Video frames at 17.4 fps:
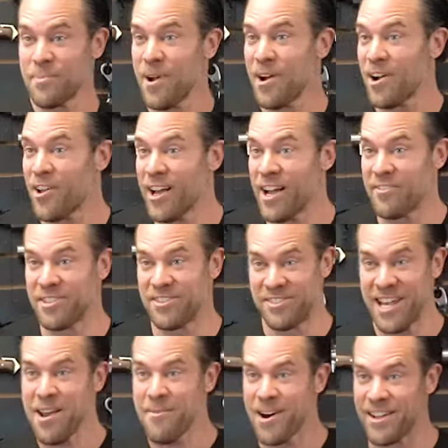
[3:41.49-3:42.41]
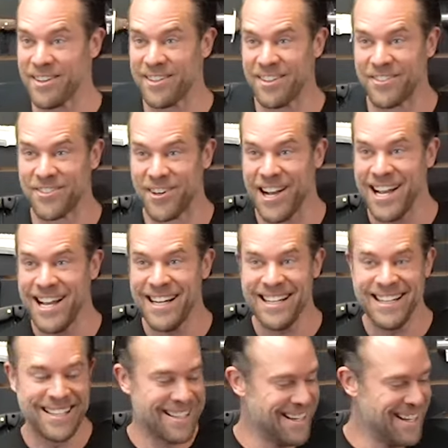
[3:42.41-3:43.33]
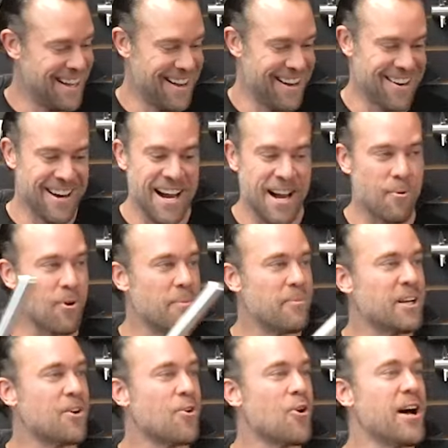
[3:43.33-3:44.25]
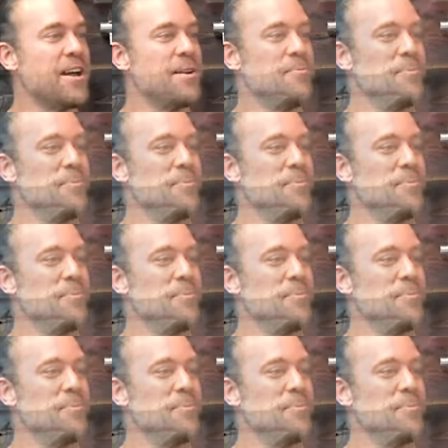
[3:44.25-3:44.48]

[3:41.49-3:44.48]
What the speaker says: about all I have to say about this, right? Mm-hmm. All right, well, I'm going to go ahead